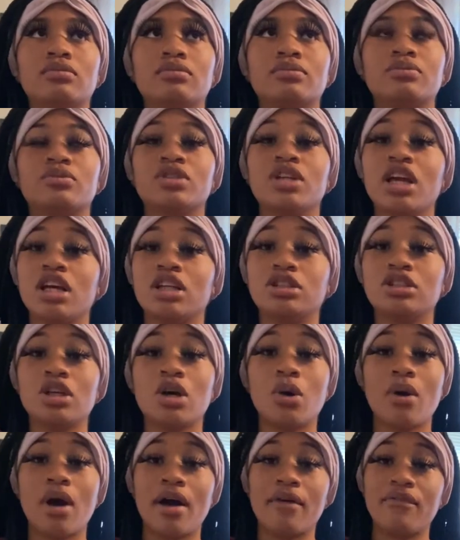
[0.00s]
Yeah,
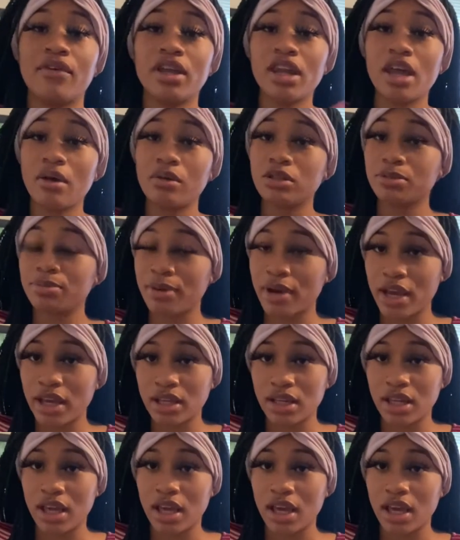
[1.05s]
so I found out I was
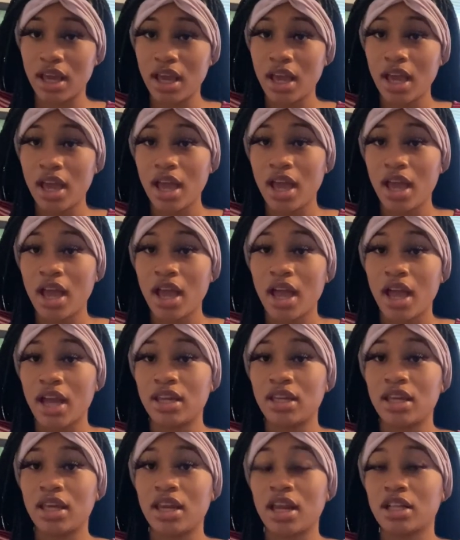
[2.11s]
pregnant,
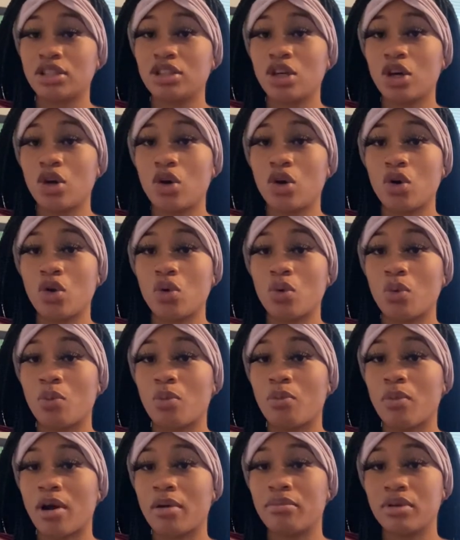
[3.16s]
and then I told
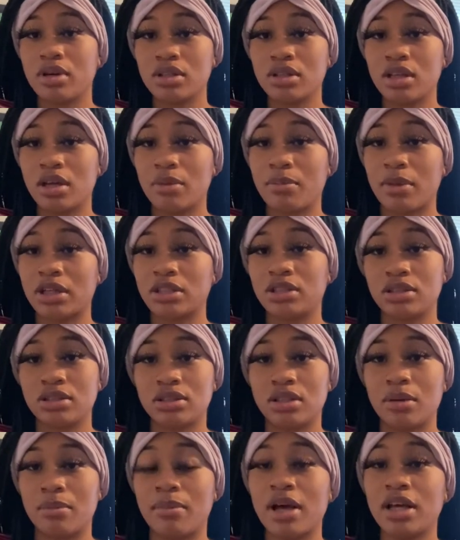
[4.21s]
my brother and my
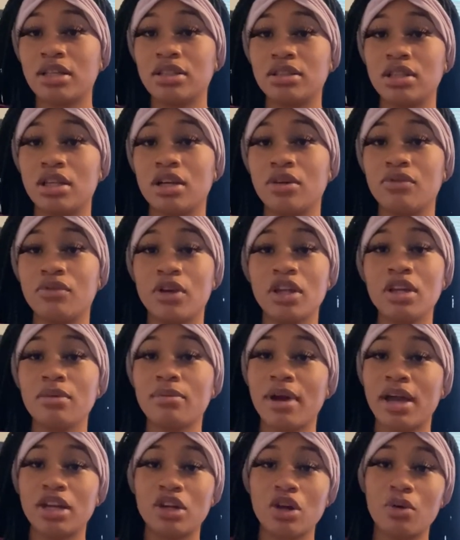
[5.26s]
sister. If
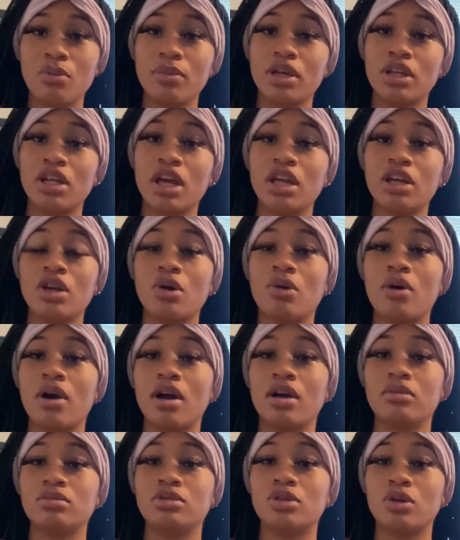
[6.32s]
anybody know me, they know
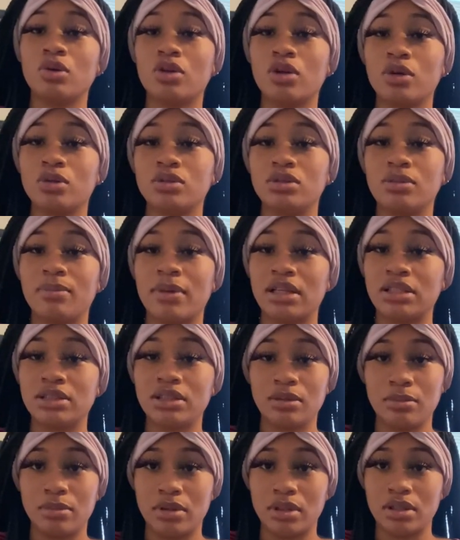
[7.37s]
I'm so close to my
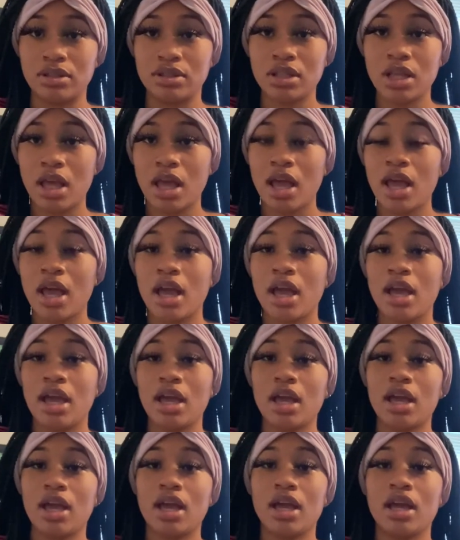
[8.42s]
siblings.
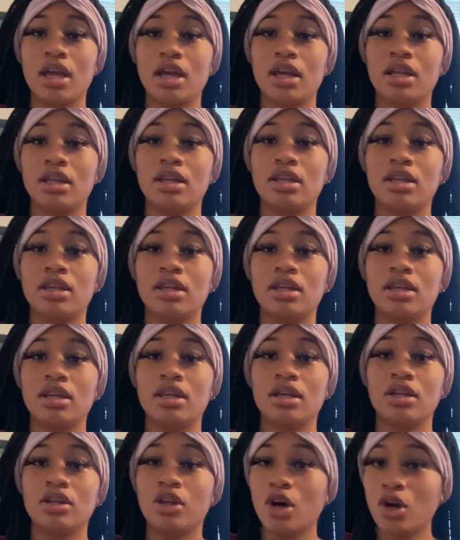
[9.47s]
And
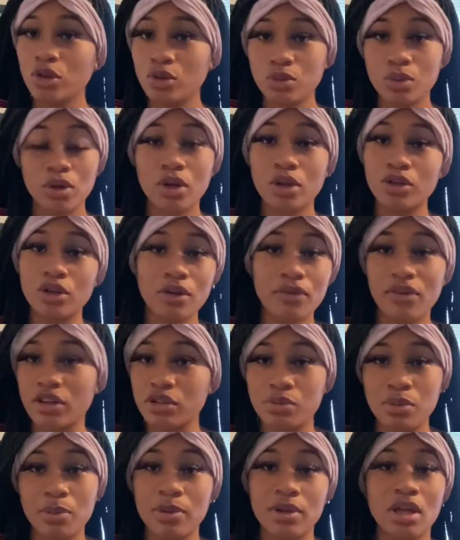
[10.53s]
those were the first
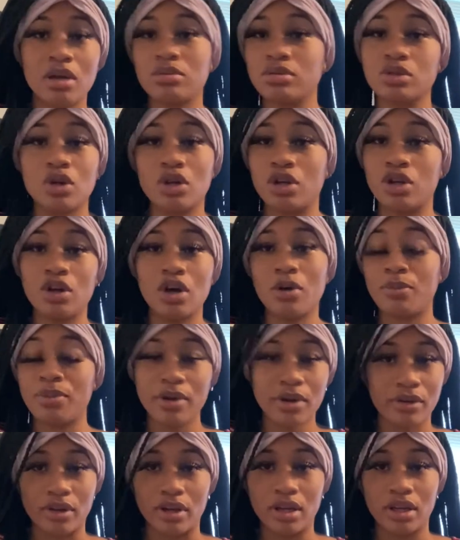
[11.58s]
people that was gonna know,
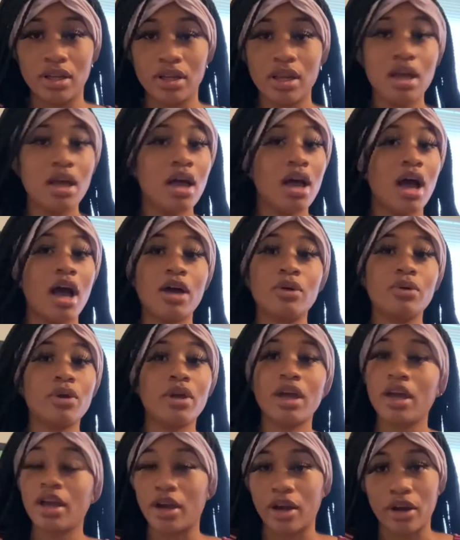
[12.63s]
period. I don't
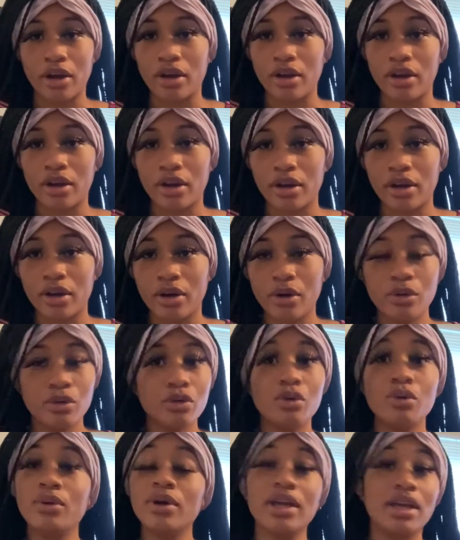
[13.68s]
care who
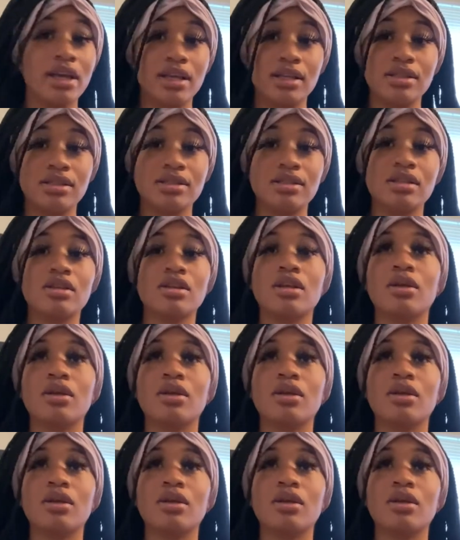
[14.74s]
you is.